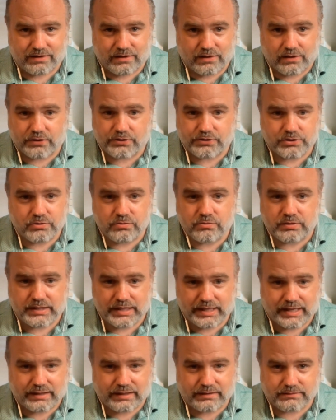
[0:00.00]
all you
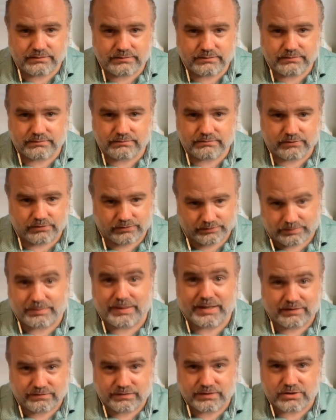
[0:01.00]
get, or the
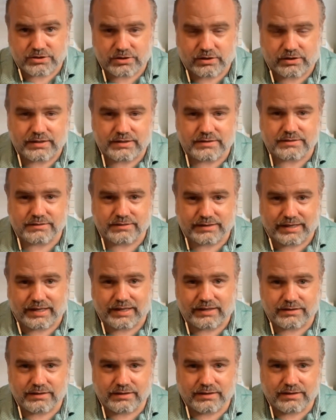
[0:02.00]
beneficiaries
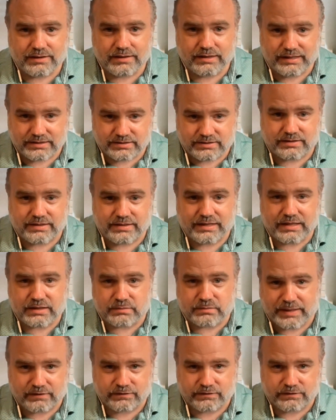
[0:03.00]
get, is the
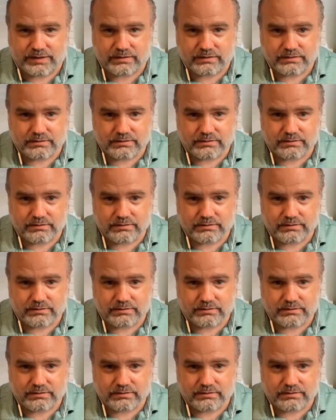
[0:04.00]
death benefit.